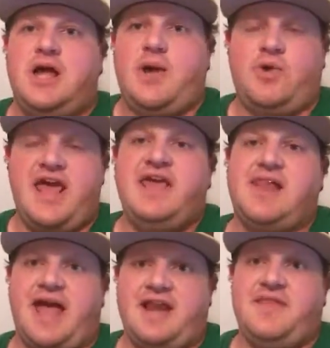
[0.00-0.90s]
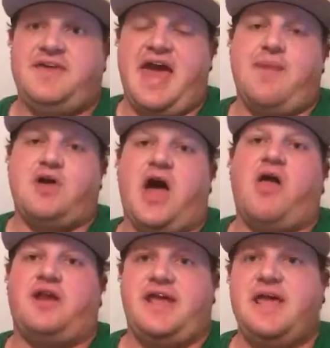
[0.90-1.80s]
when he landed in the Cape
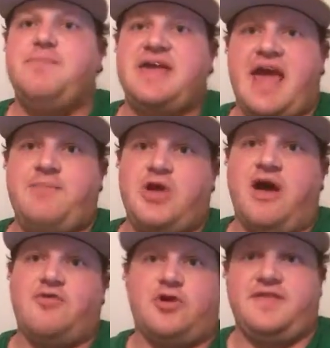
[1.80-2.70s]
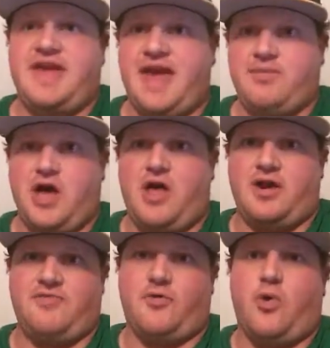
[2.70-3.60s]
Colony, he became governor of the Cape
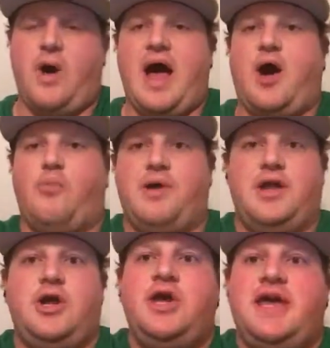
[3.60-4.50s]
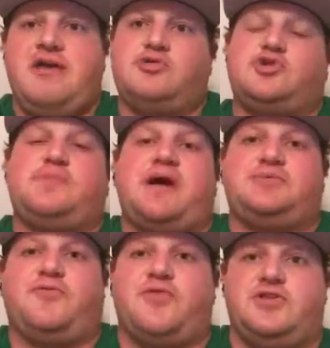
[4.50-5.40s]
Colony for a while, but he was
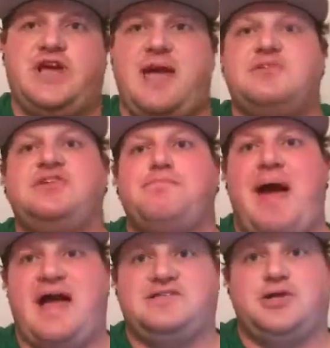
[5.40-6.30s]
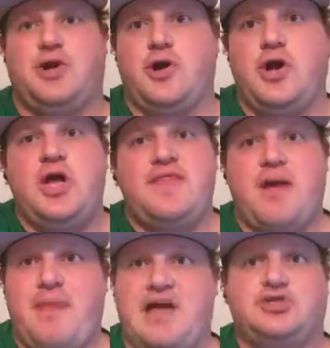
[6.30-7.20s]
responsible for the Jameson Massacre
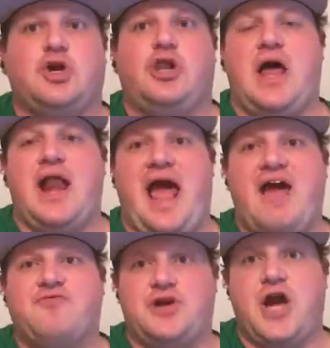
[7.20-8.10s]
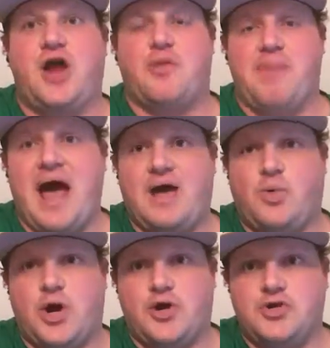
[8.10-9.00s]
that massacred a lot of Afrikaner
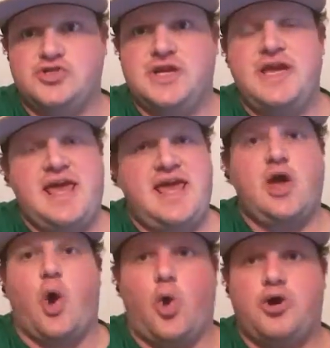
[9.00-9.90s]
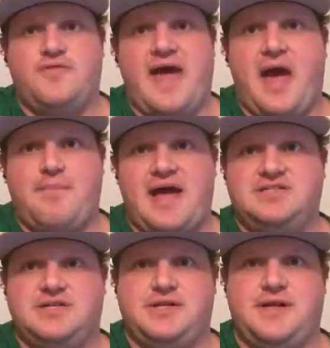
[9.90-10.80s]
mine workers. He ordered that,
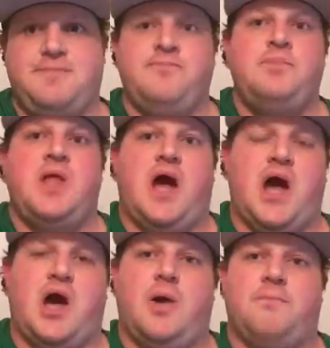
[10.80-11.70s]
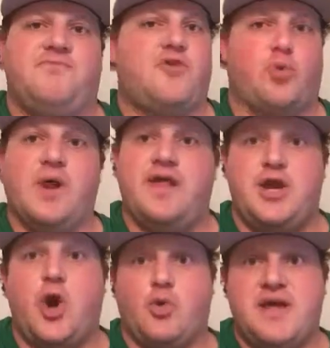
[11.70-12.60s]
basically, for really
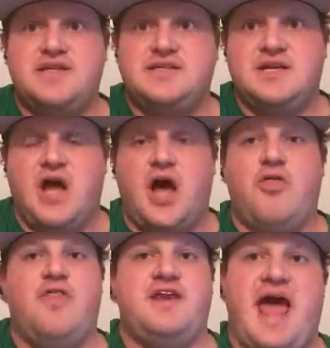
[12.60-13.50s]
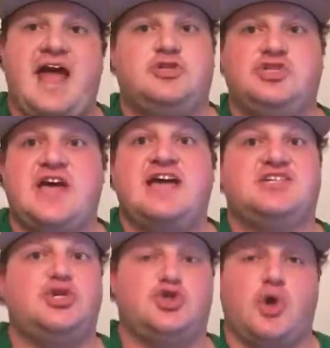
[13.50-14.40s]
no reason other than to exercise
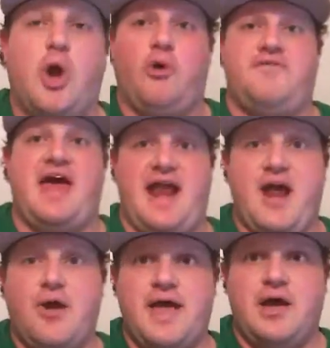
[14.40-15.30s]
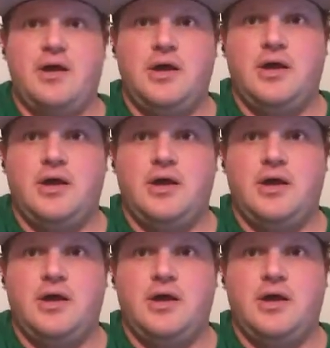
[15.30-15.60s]
control of that area.